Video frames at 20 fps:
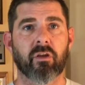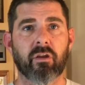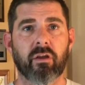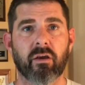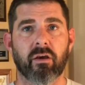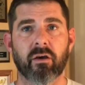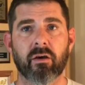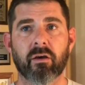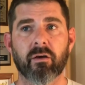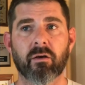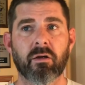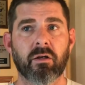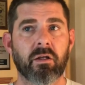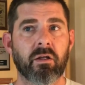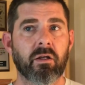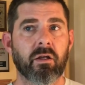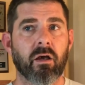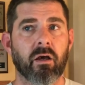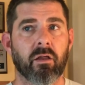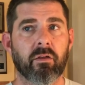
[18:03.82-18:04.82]
a uh,
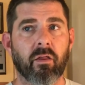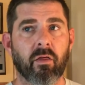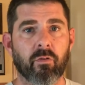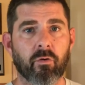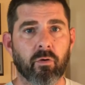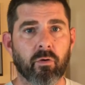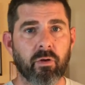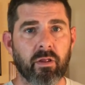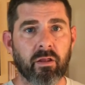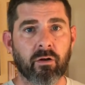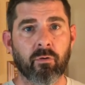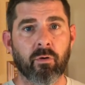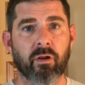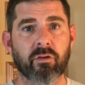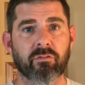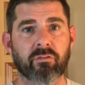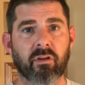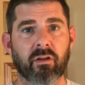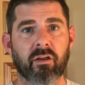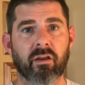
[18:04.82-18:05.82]
another
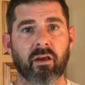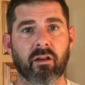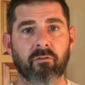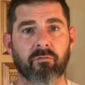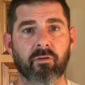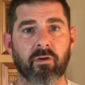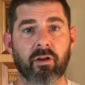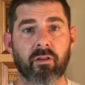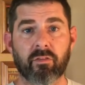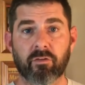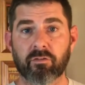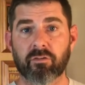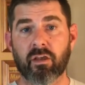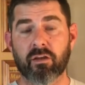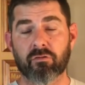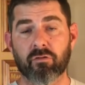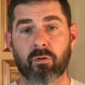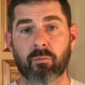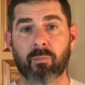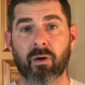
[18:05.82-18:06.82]
interesting, kind of funny, this is
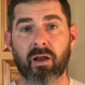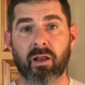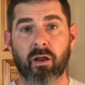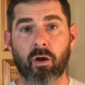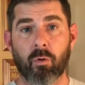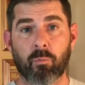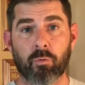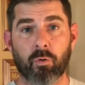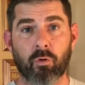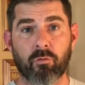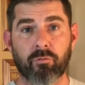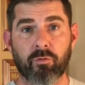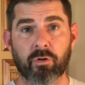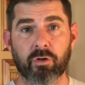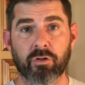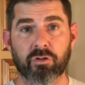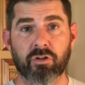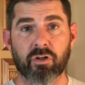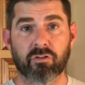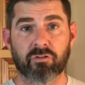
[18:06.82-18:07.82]
actually my GoPro
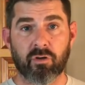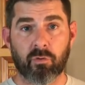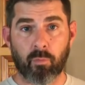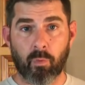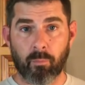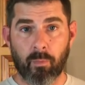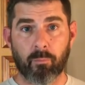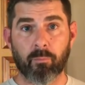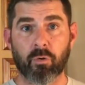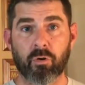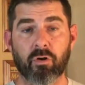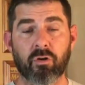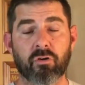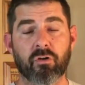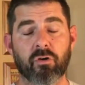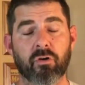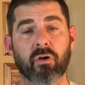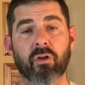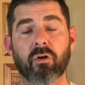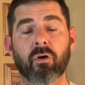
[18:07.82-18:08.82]
footage because I remembered
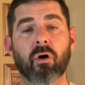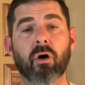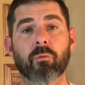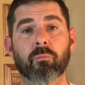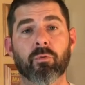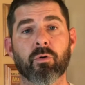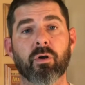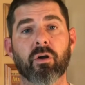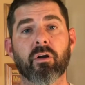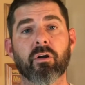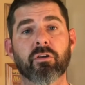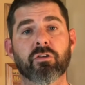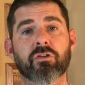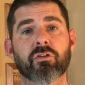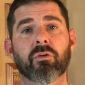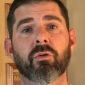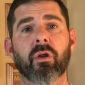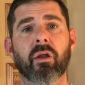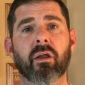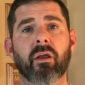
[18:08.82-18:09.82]
to turn it on prior to
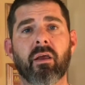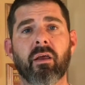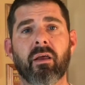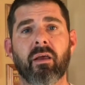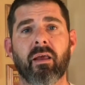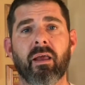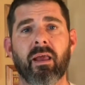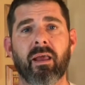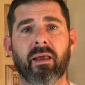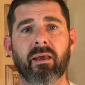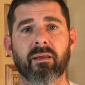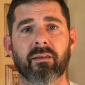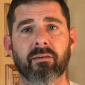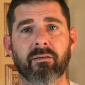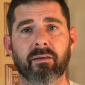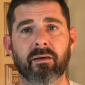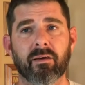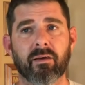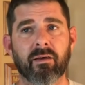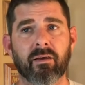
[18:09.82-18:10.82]
shooting
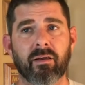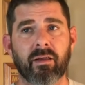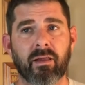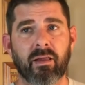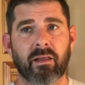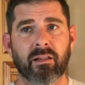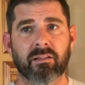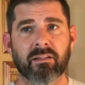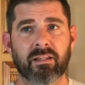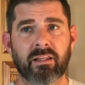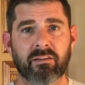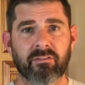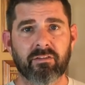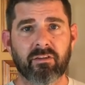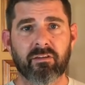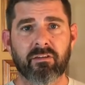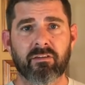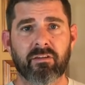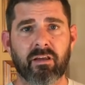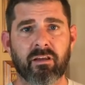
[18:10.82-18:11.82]
and uh,
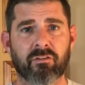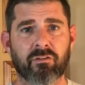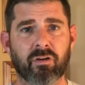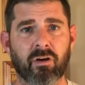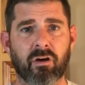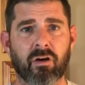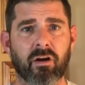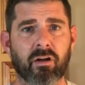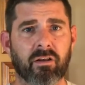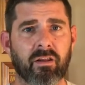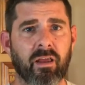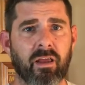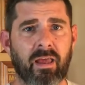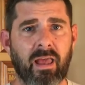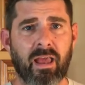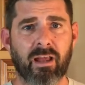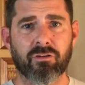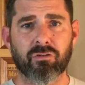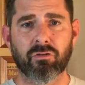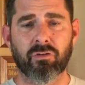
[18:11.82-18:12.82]
listened, talked,
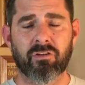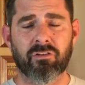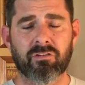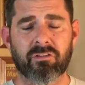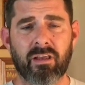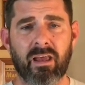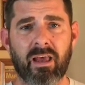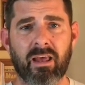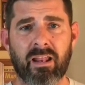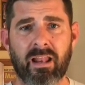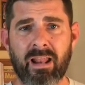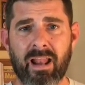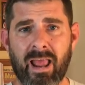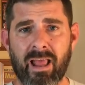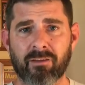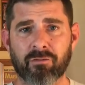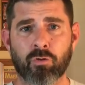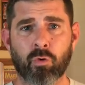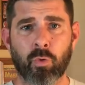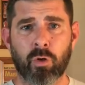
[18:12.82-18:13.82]
actually sat and
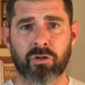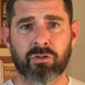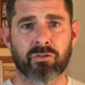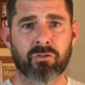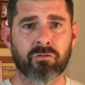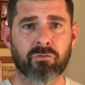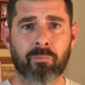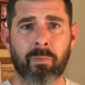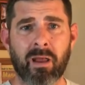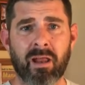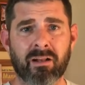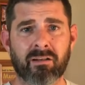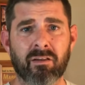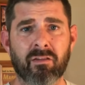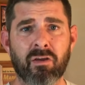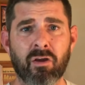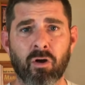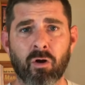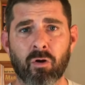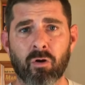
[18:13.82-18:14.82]
asked questions back to
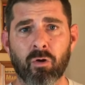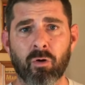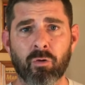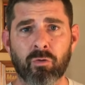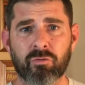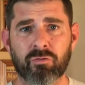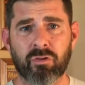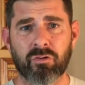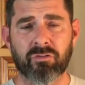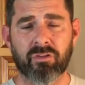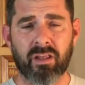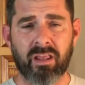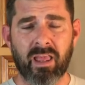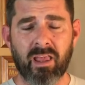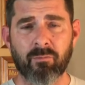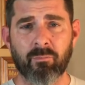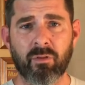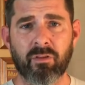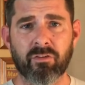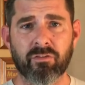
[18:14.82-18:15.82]
the ROs as they
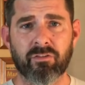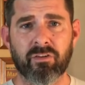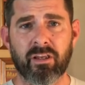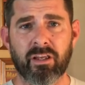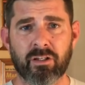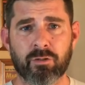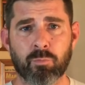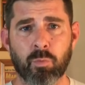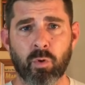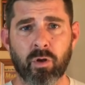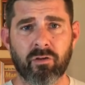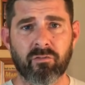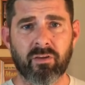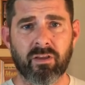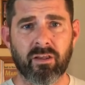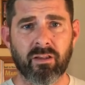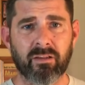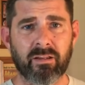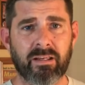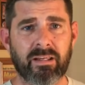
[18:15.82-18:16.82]
gave me the stage brief,
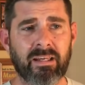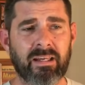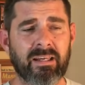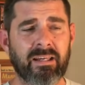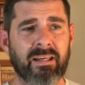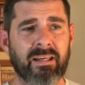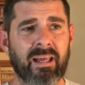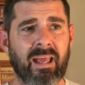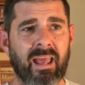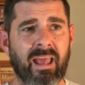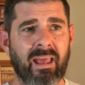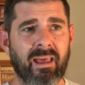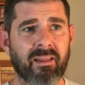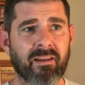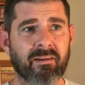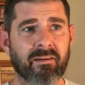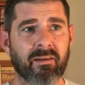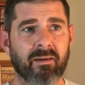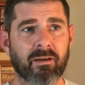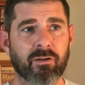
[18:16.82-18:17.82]
Kelly,
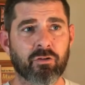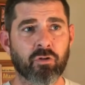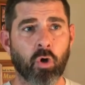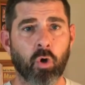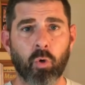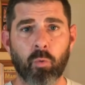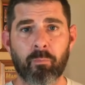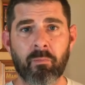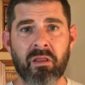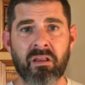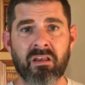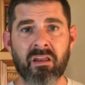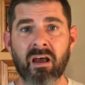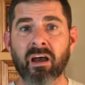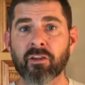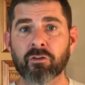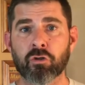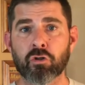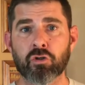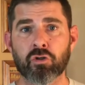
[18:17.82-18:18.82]
and uh, told me
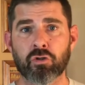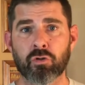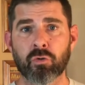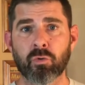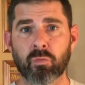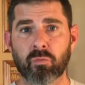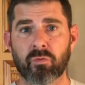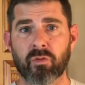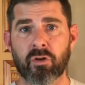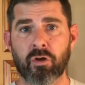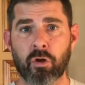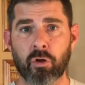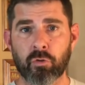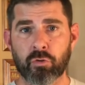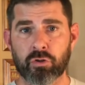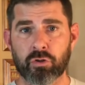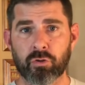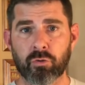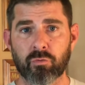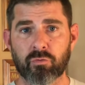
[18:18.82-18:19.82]
not to shoot the no
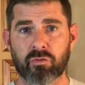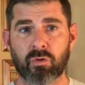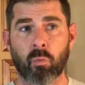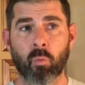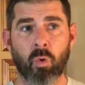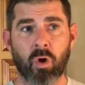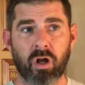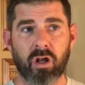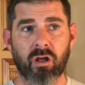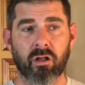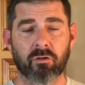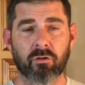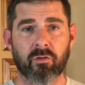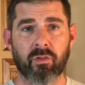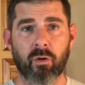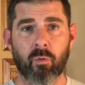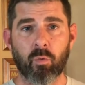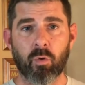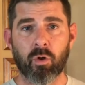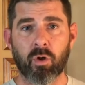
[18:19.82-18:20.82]
shoots and what color
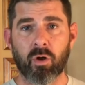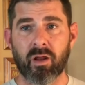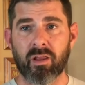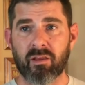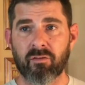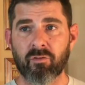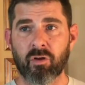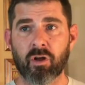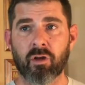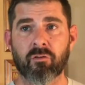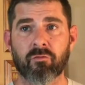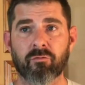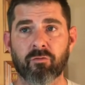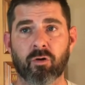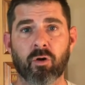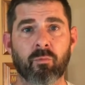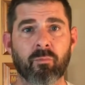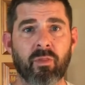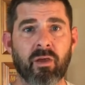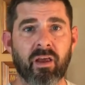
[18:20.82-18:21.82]
they were. I even
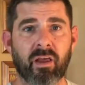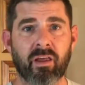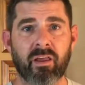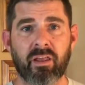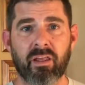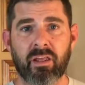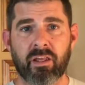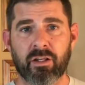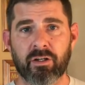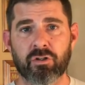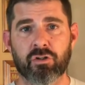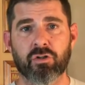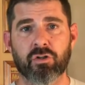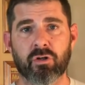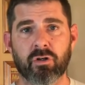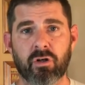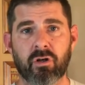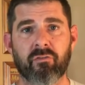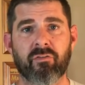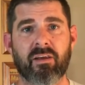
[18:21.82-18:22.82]
confirmed that, and sure
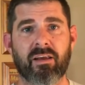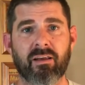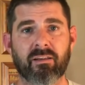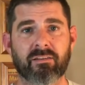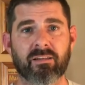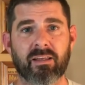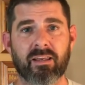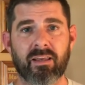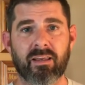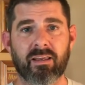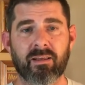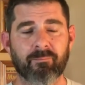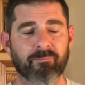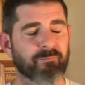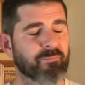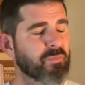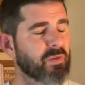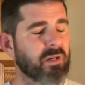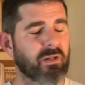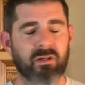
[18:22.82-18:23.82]
enough, out the gate,
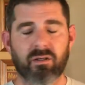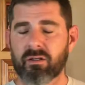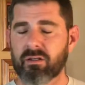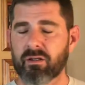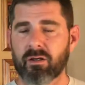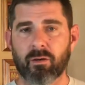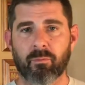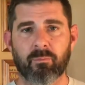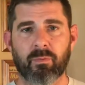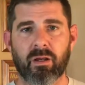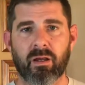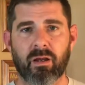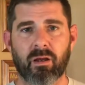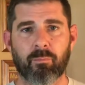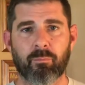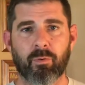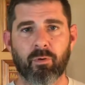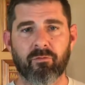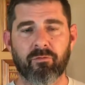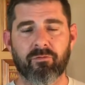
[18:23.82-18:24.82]
you know,
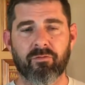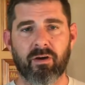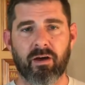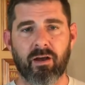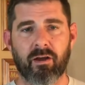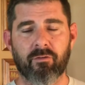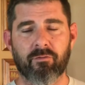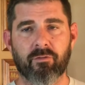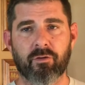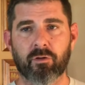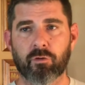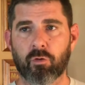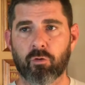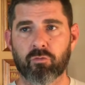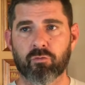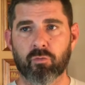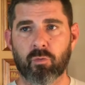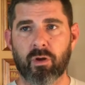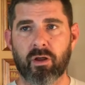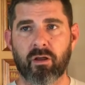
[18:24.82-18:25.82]
put five
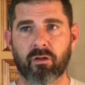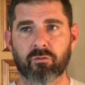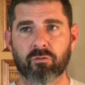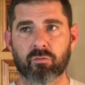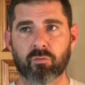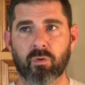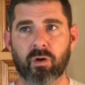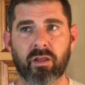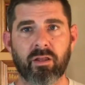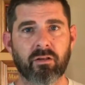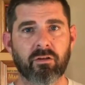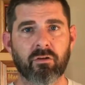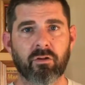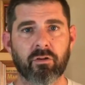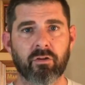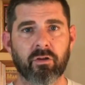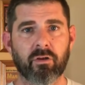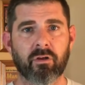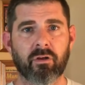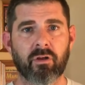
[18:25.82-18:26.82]
close rounds right into
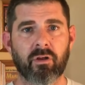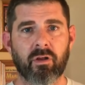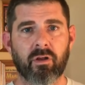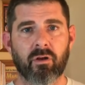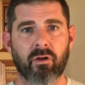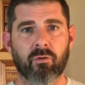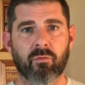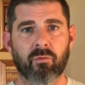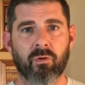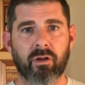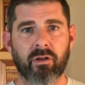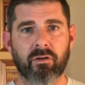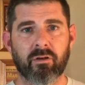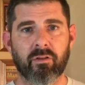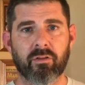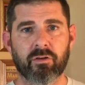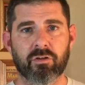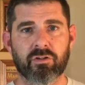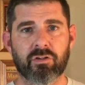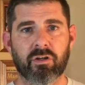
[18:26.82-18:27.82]
the right into
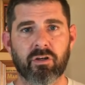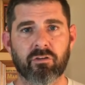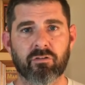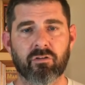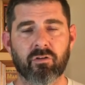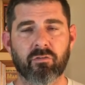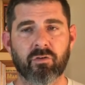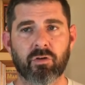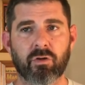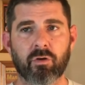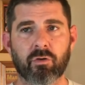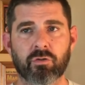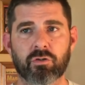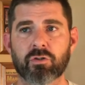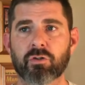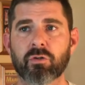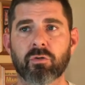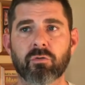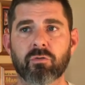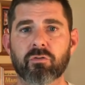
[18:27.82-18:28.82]
the chest of a no
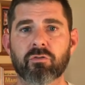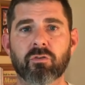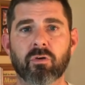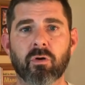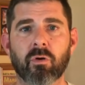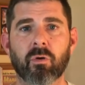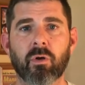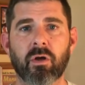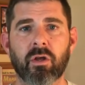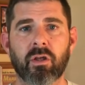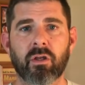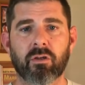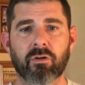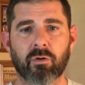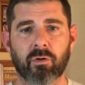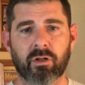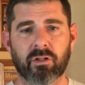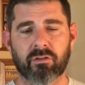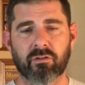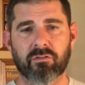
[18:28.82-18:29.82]
shoot. So
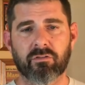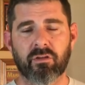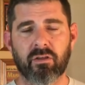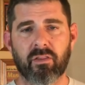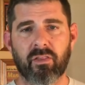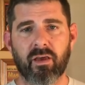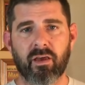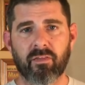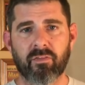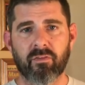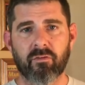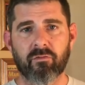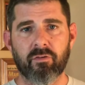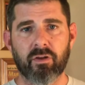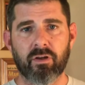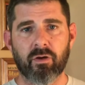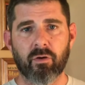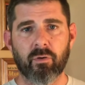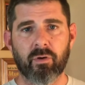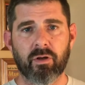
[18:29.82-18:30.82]
you'll get to see that in the
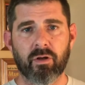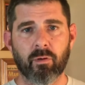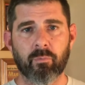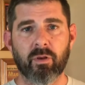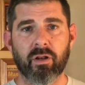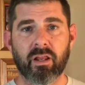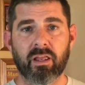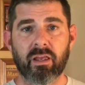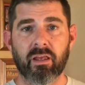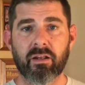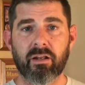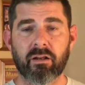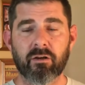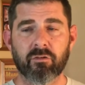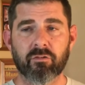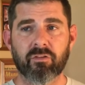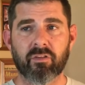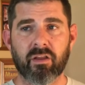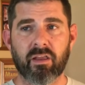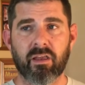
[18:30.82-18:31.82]
video here. But again,
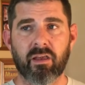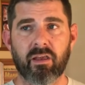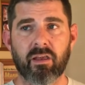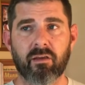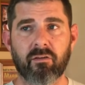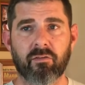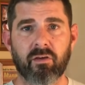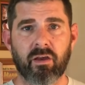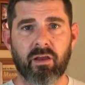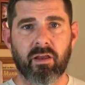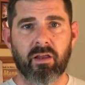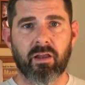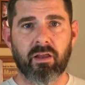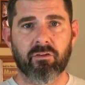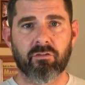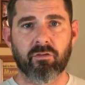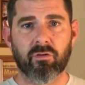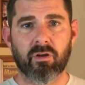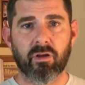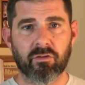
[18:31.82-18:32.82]
here's the cave.
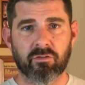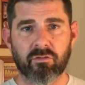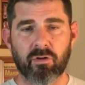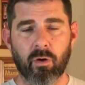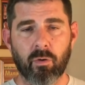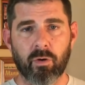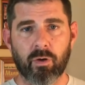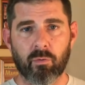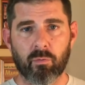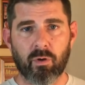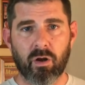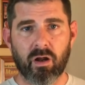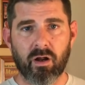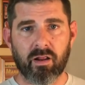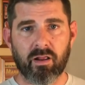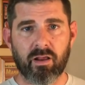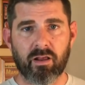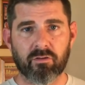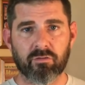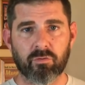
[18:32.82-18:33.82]
As you guys know it at
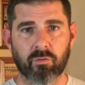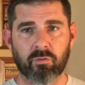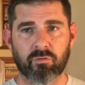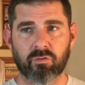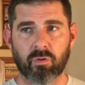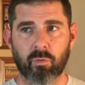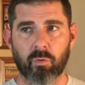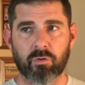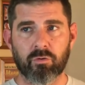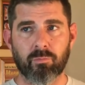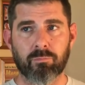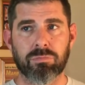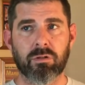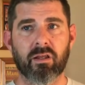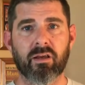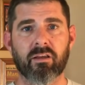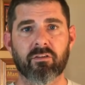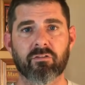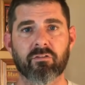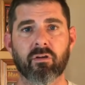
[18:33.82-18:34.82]
Rockcastle, it's always a
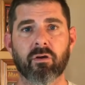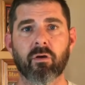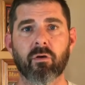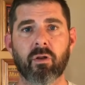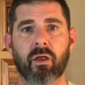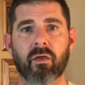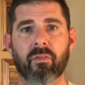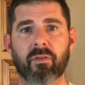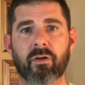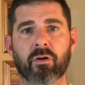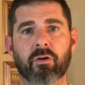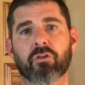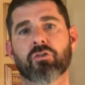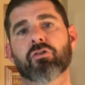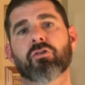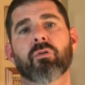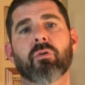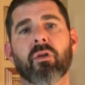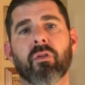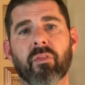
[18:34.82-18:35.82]
blast to go down there and
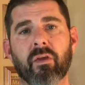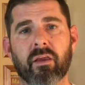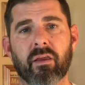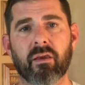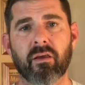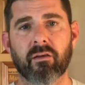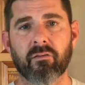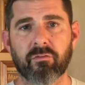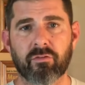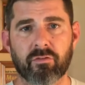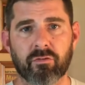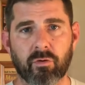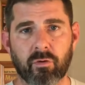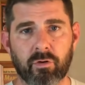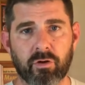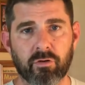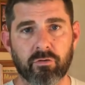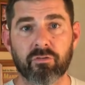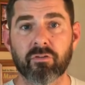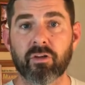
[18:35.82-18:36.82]
shoot in the cave. So
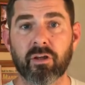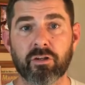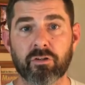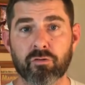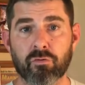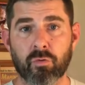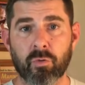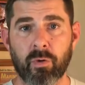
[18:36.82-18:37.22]
here's stage